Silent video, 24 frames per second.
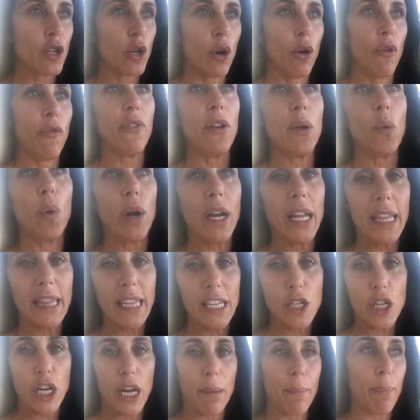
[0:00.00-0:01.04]
trophy, winning the
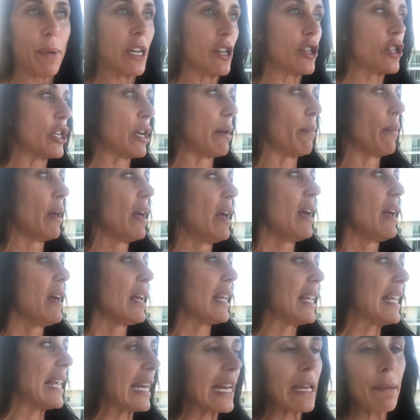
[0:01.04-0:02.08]
championship,
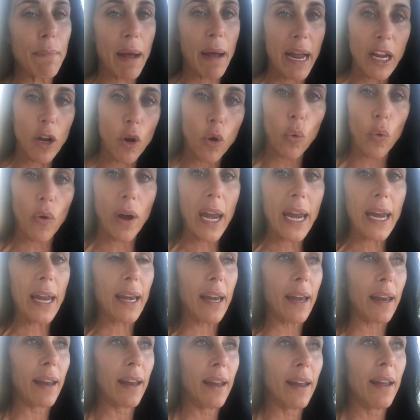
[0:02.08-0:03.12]
getting my grade.
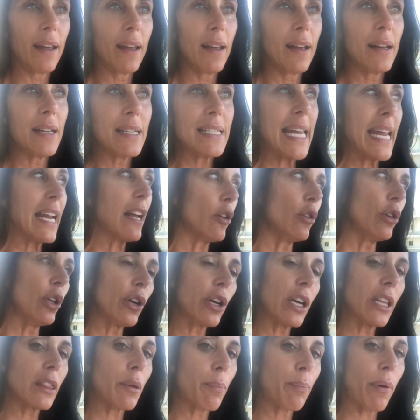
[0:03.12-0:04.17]
Take a look
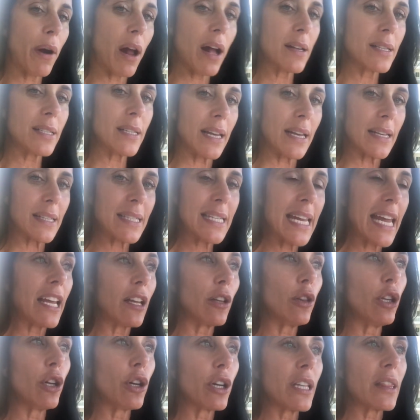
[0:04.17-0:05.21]
at the process. Take a
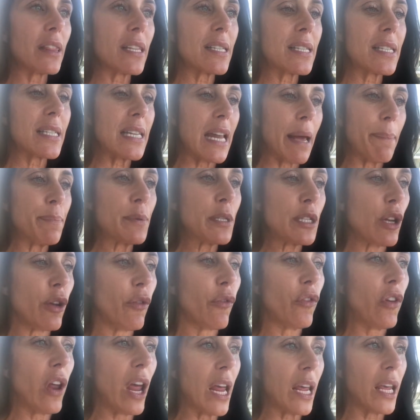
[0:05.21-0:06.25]
look at the steps
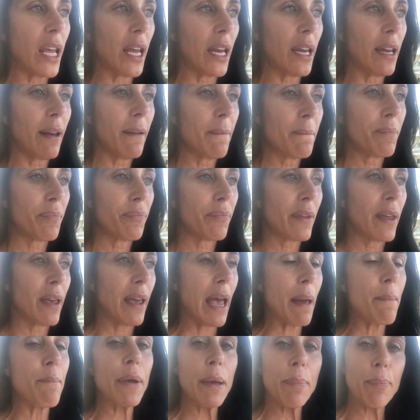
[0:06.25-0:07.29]
you've taken
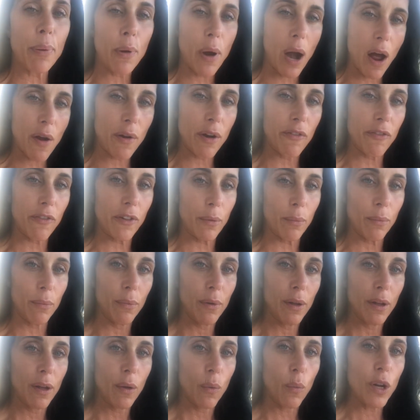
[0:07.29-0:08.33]
and be proud of them
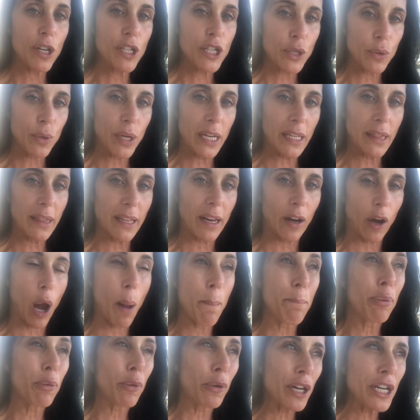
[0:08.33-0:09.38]
once you get there.
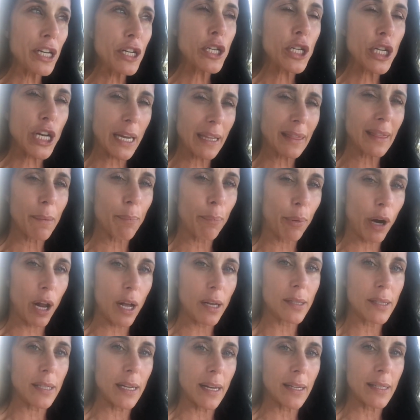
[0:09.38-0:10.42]
Appreciate the
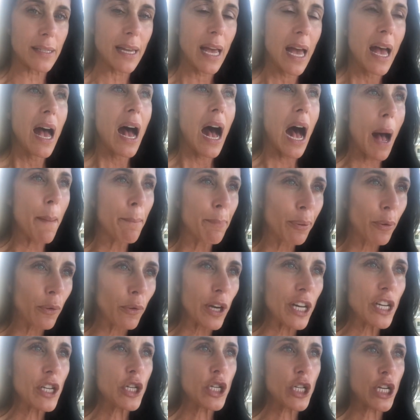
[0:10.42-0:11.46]
process.
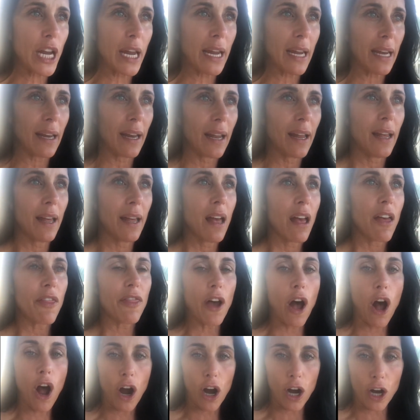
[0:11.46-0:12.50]
Appreciate
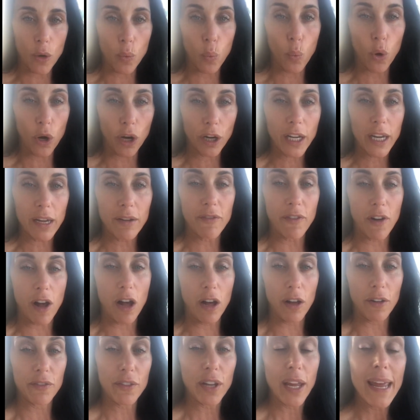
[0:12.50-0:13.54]
the hard work
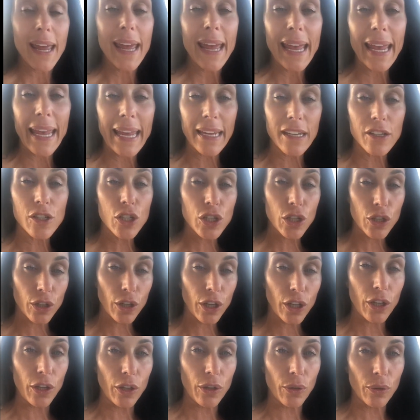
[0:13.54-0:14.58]
involved it took
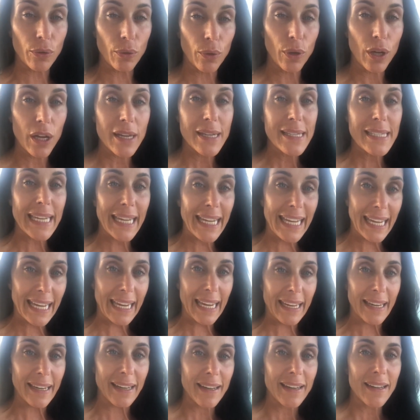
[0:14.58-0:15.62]
you to
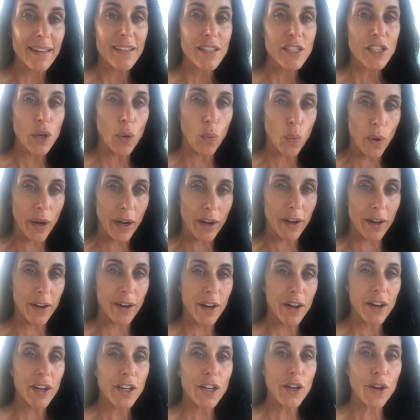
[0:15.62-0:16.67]
get to where
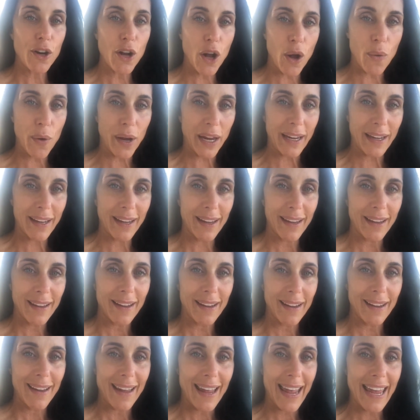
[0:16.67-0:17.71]
you're going.
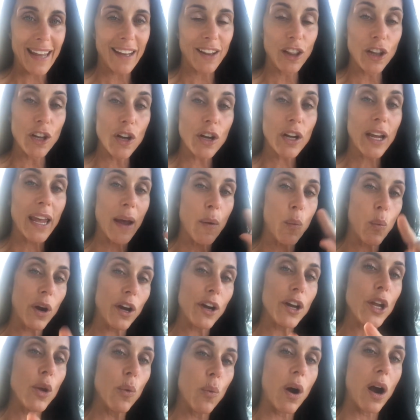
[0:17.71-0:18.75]
And look at where
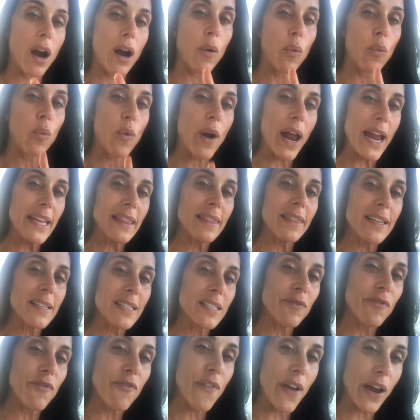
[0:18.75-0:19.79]
you are right
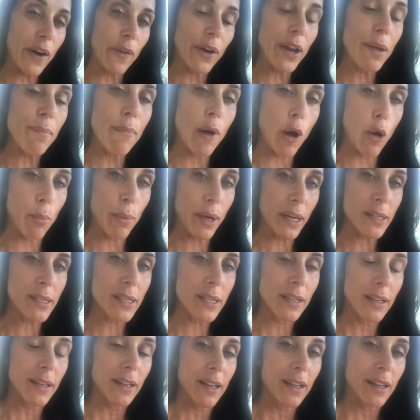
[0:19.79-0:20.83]
this very moment,